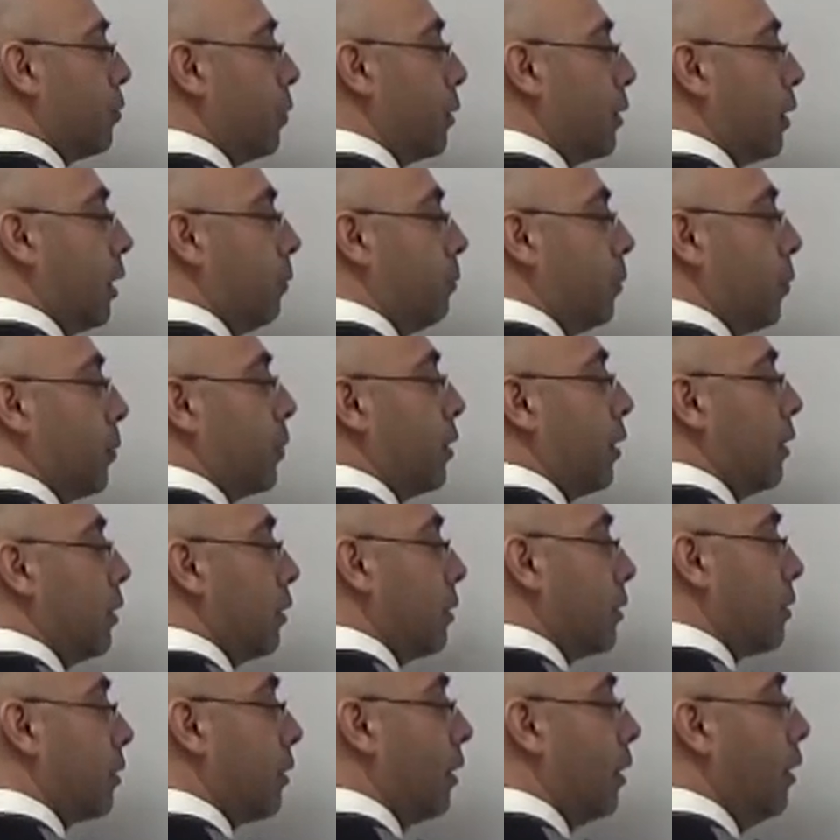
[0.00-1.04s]
what 10%
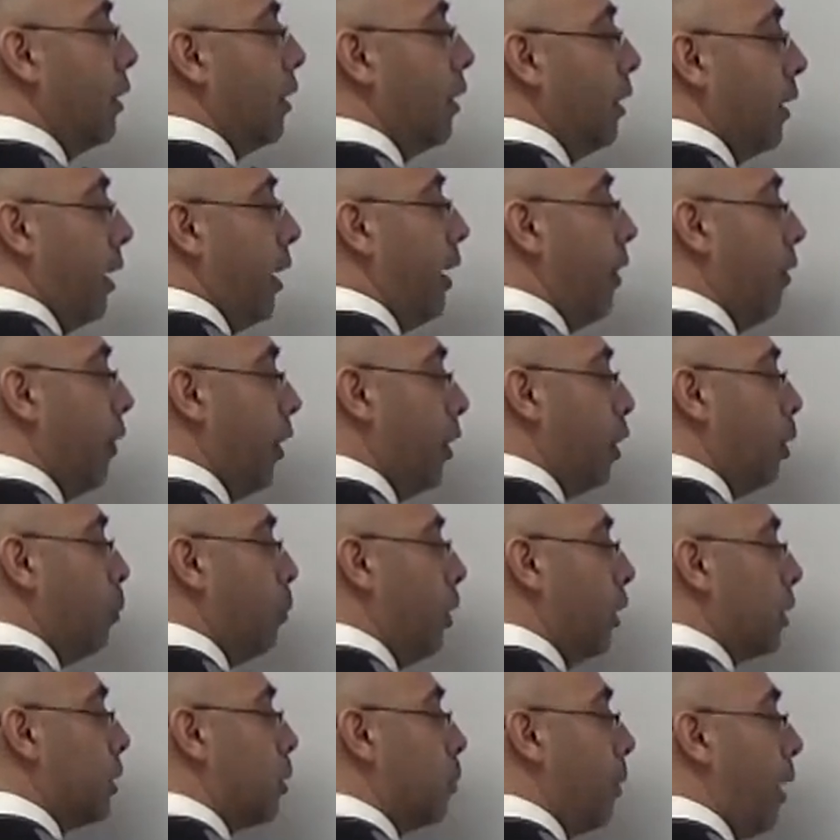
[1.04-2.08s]
is. And then you
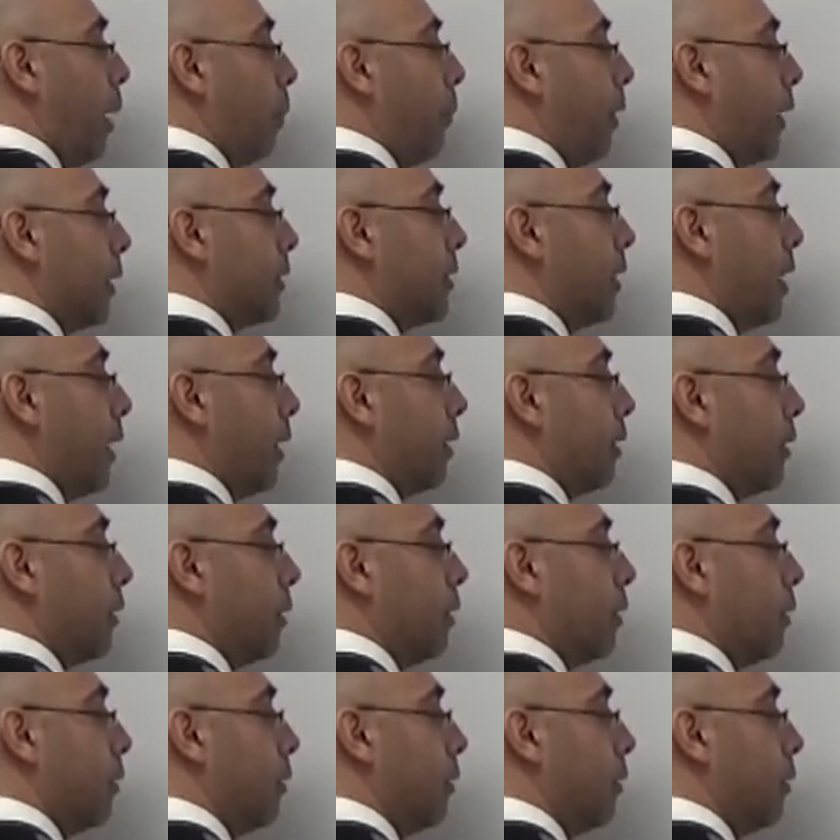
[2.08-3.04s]
multiply by 10.